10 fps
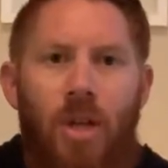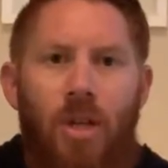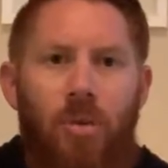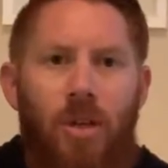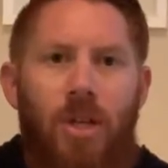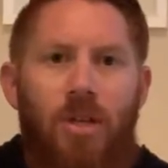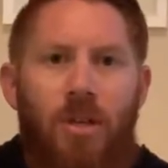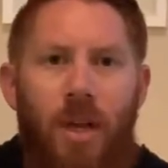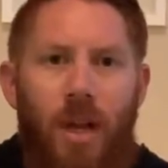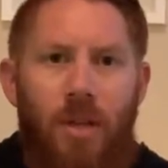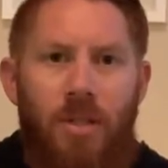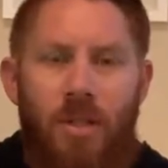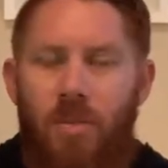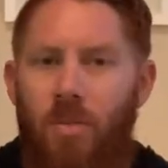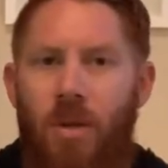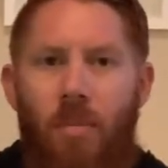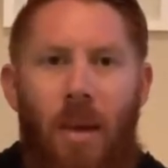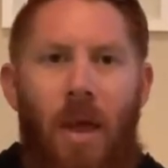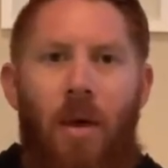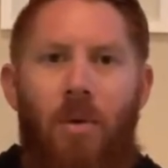you would get your inheritance when a
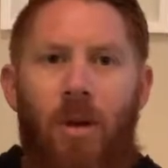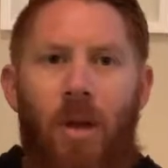when